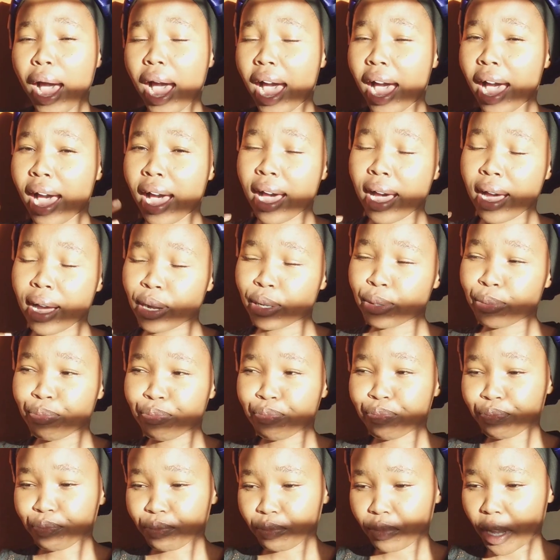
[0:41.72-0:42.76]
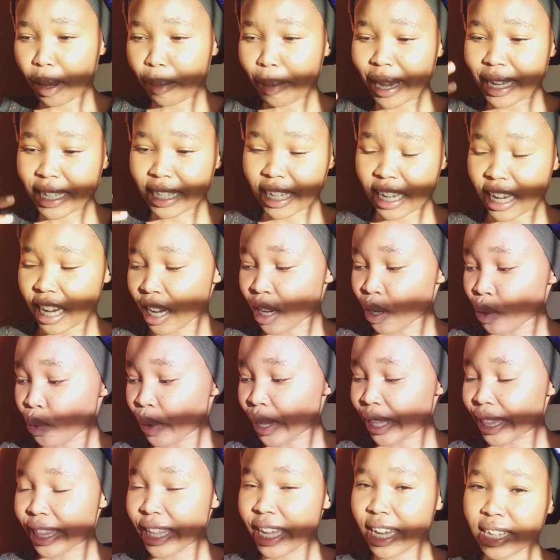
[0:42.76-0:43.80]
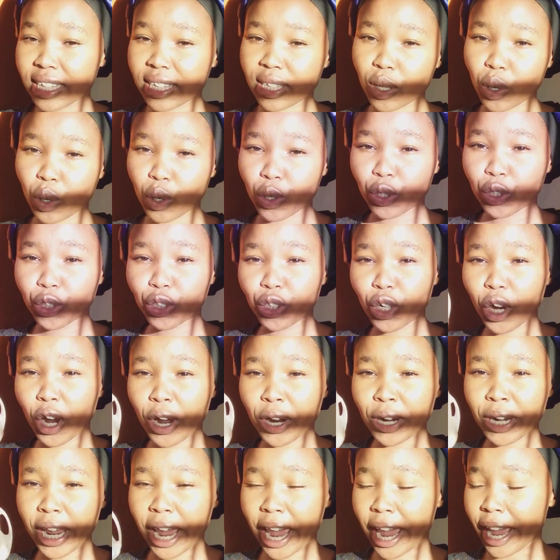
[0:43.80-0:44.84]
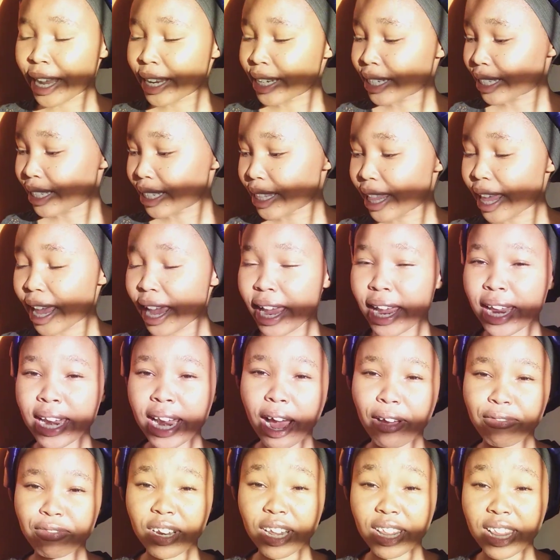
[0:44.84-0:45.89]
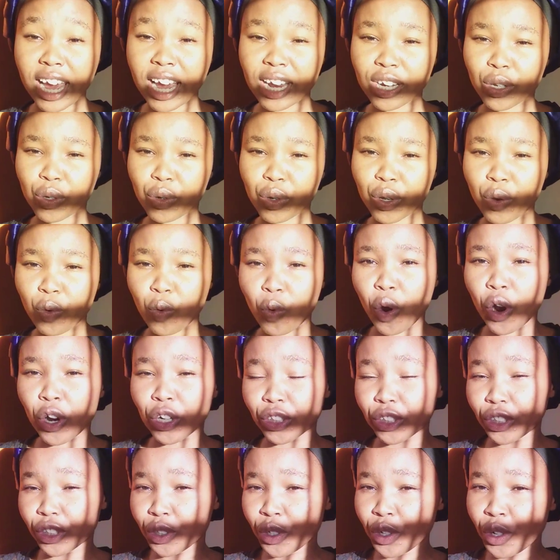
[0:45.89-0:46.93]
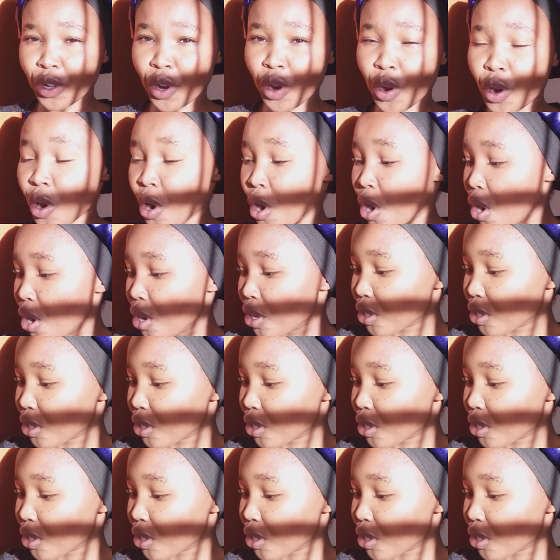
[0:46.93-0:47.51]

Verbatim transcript: um, my skin with this solution and then after that we wash you know